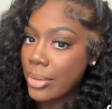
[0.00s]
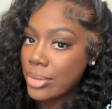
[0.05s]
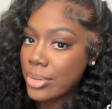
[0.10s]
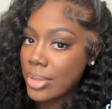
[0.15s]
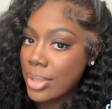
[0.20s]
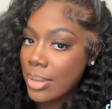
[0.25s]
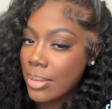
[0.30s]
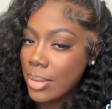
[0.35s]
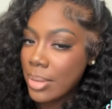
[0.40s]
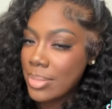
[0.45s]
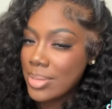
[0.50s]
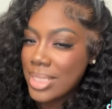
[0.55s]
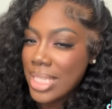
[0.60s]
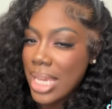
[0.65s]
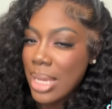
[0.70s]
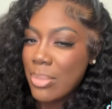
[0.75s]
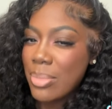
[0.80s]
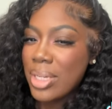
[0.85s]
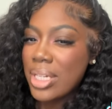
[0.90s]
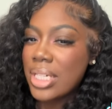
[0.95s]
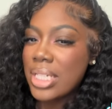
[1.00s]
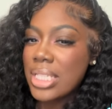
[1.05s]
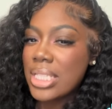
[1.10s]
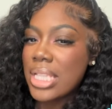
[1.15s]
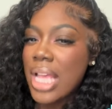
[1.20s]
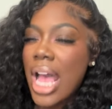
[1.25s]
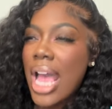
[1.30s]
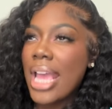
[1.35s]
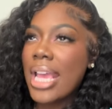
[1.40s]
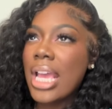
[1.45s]
You get what I'm saying? Because
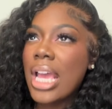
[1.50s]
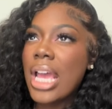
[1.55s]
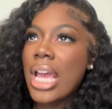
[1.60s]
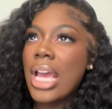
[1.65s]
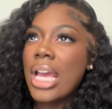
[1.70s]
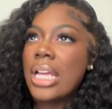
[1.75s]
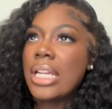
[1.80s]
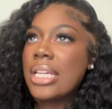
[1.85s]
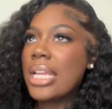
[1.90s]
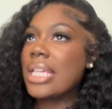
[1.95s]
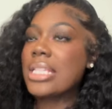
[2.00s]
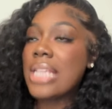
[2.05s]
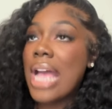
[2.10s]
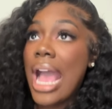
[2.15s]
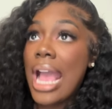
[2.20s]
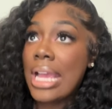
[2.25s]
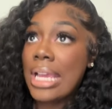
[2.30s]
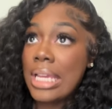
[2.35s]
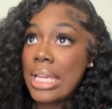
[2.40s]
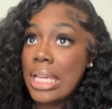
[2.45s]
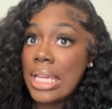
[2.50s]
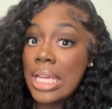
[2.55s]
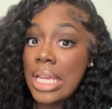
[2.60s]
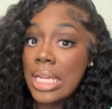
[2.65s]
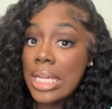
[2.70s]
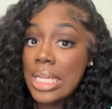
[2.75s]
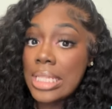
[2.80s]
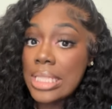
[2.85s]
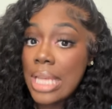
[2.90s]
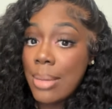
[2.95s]
like this I eat
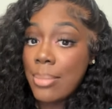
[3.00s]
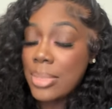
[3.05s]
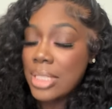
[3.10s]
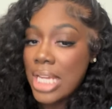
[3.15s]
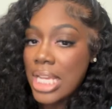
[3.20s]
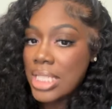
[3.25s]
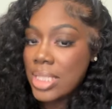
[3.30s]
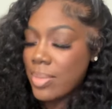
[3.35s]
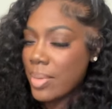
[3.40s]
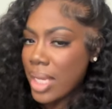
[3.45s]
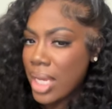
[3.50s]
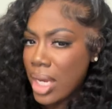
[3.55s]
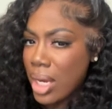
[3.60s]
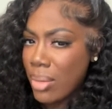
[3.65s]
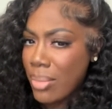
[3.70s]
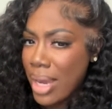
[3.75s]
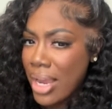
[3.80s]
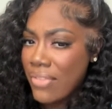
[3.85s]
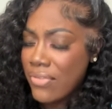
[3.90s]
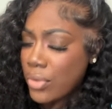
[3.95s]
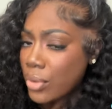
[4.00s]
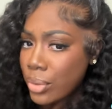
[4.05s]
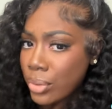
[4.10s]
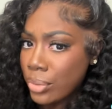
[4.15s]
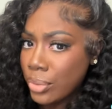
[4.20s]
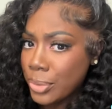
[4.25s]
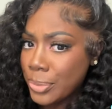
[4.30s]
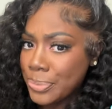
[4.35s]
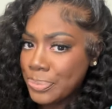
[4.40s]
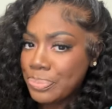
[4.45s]
and that's how much I spend on my
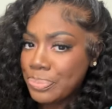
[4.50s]
food.